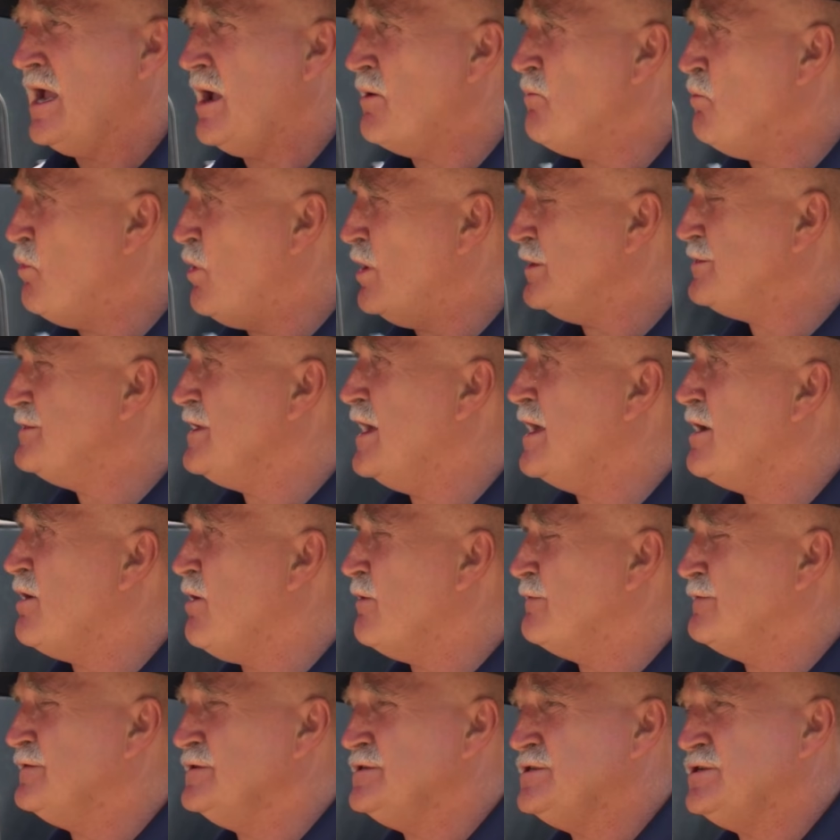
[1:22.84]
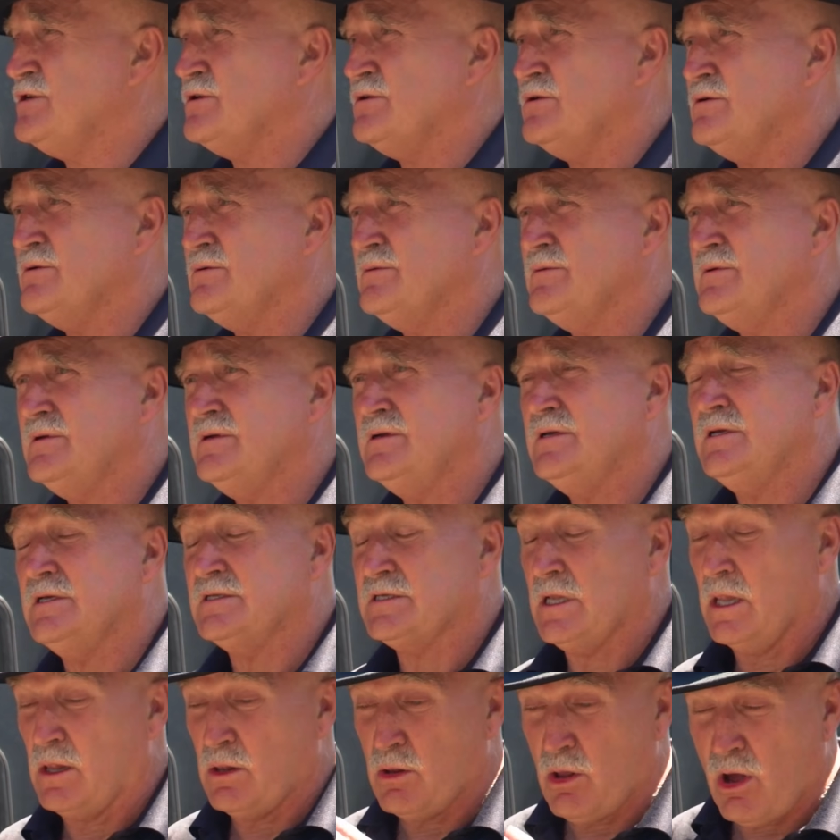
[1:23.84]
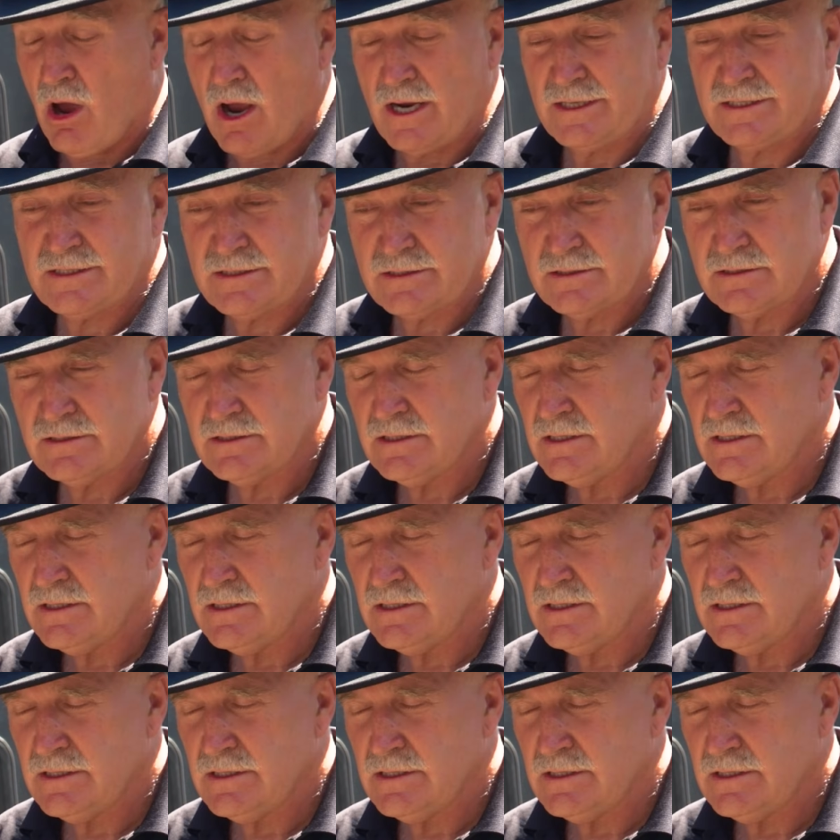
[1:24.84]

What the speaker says: and what that offers you is a light,